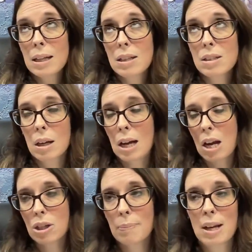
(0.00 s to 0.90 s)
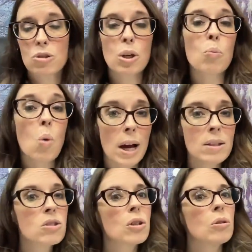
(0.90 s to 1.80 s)
Akashic Mastery
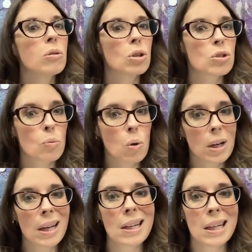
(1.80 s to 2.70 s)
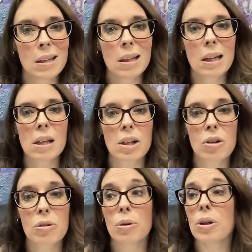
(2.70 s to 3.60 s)
1, so you learn to work in, heal, and clear
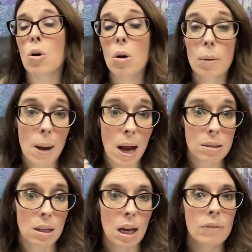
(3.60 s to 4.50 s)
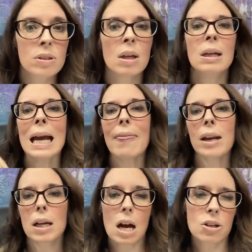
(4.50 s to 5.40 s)
through your past lives. And then
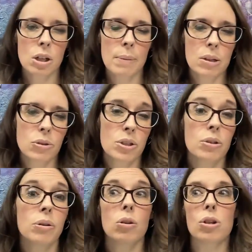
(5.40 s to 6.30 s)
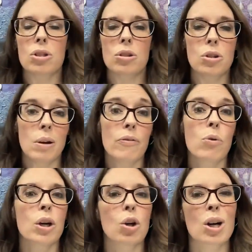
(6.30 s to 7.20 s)
Akashic Mastery 2, you learn to do it
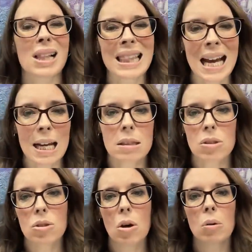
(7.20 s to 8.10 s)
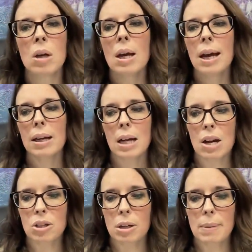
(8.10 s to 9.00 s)
for your clients. So in
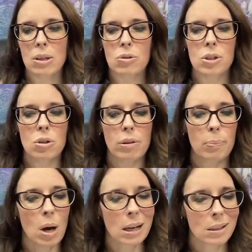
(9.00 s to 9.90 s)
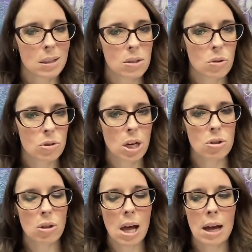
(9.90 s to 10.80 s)
Akashic Mastery 2, the practices don't
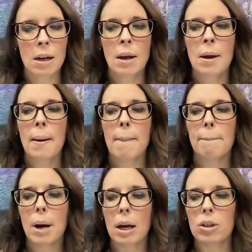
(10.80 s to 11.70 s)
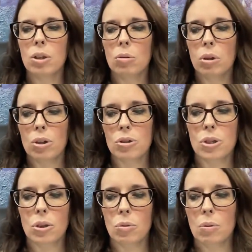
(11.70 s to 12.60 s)
change a lot, but you learn
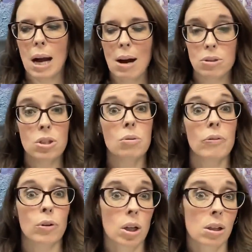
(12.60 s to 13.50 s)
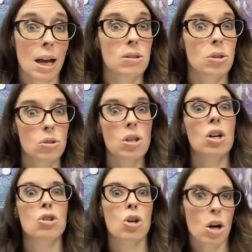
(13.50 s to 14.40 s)
how to do it for your clients. So you
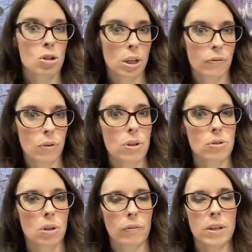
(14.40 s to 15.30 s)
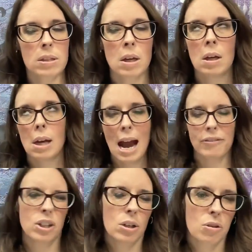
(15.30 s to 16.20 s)
start charging for the service
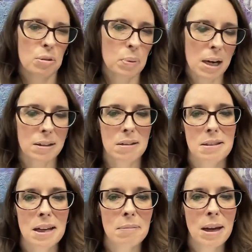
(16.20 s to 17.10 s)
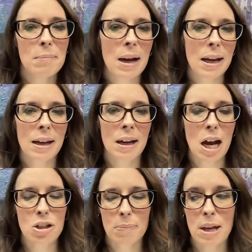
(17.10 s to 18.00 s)
after you do the practice. In my
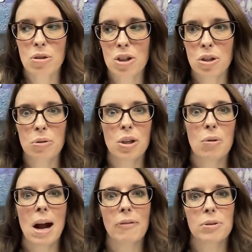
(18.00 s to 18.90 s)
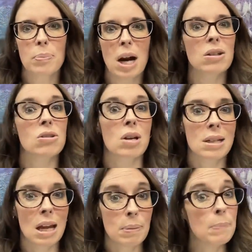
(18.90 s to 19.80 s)
Akashic Mastery 2, you have to practice on
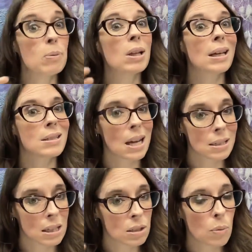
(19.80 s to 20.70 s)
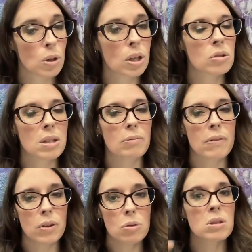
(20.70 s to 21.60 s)
10 people and get 10 testimonials and reviews.